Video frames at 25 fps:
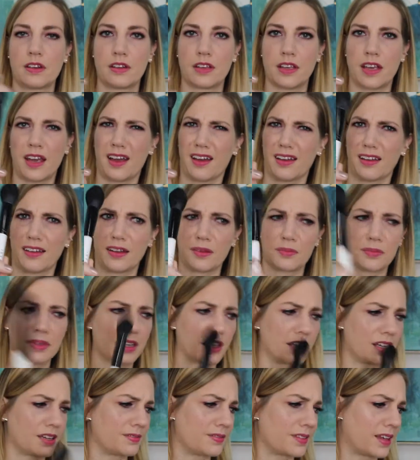yeah, I'm
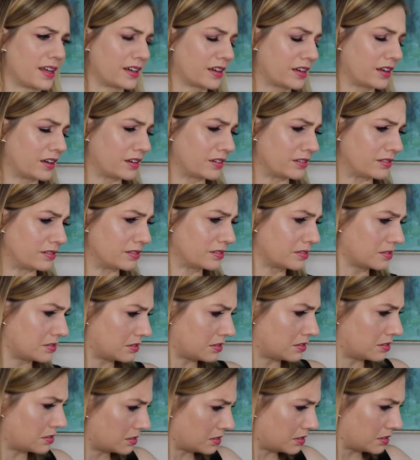gonna give that a go.
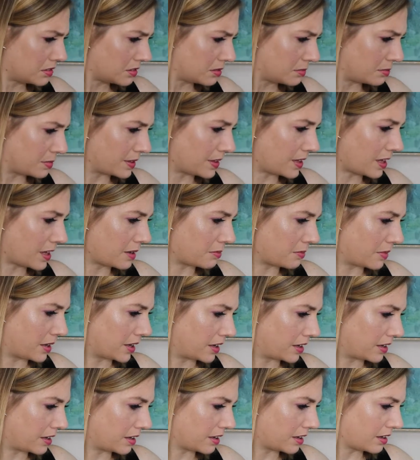Put that in
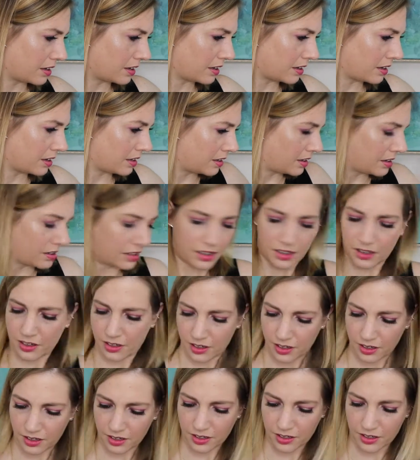my
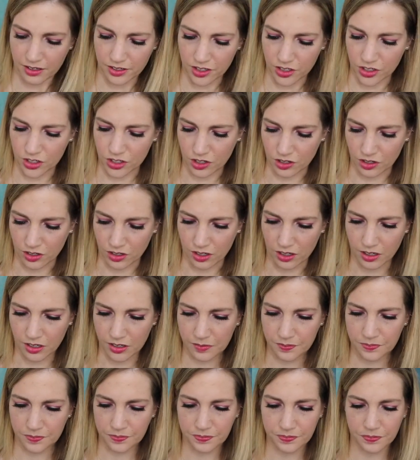
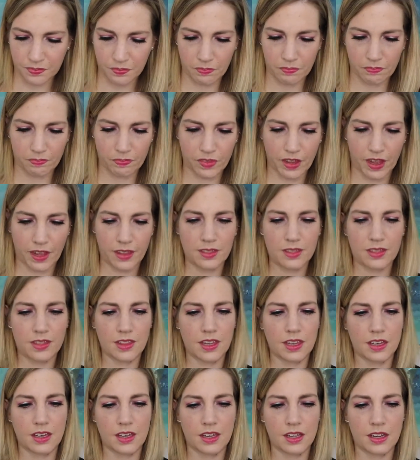jar. And
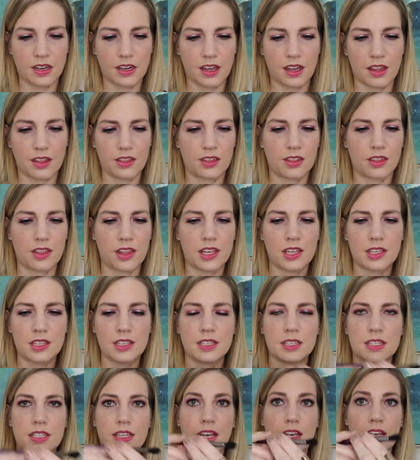then
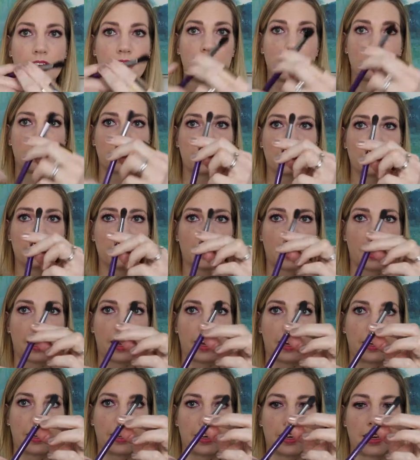this is
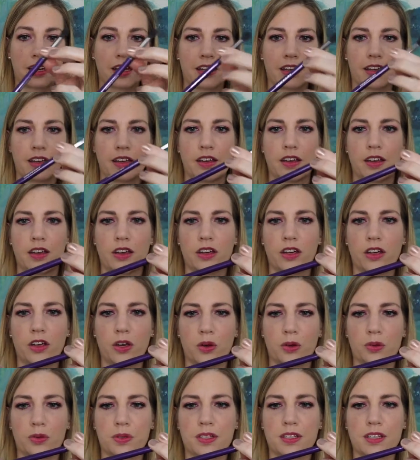a
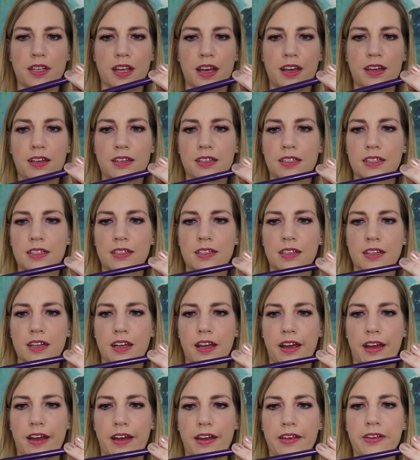Cosette
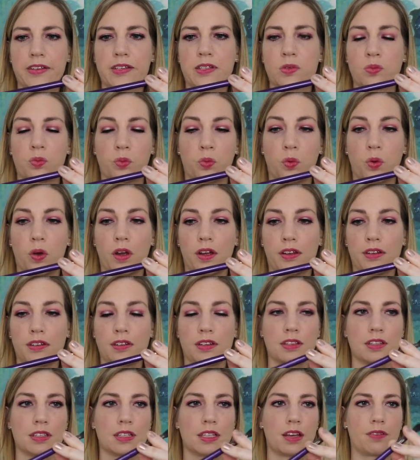
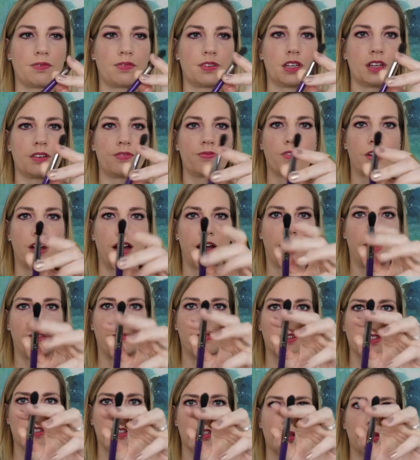S175,
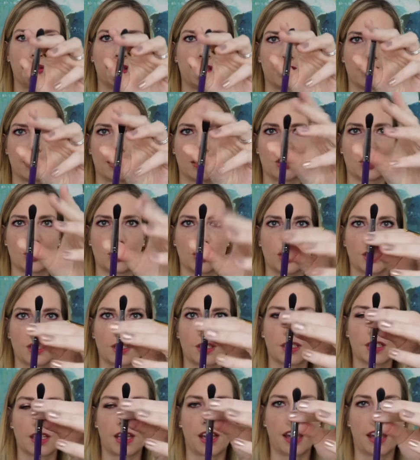and so this is just